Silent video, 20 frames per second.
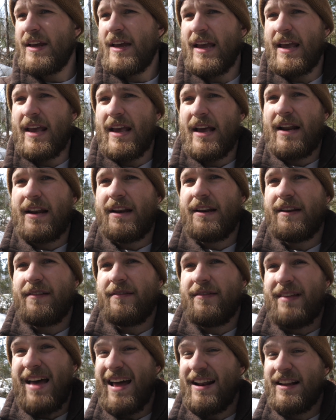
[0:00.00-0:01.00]
And
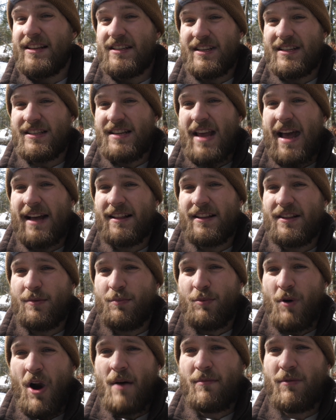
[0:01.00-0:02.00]
that is exactly the
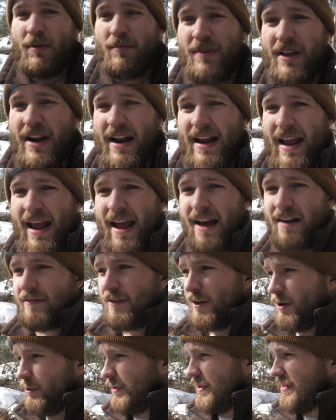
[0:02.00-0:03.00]
problem that I have
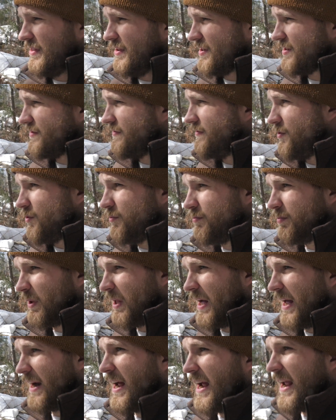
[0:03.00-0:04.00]
here with this food
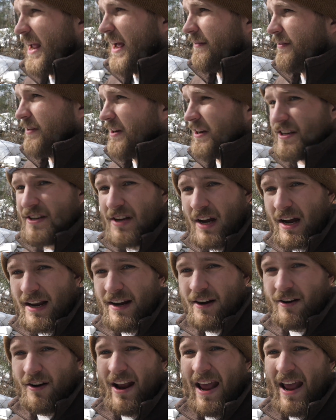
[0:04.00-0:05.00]
plot. I have an entire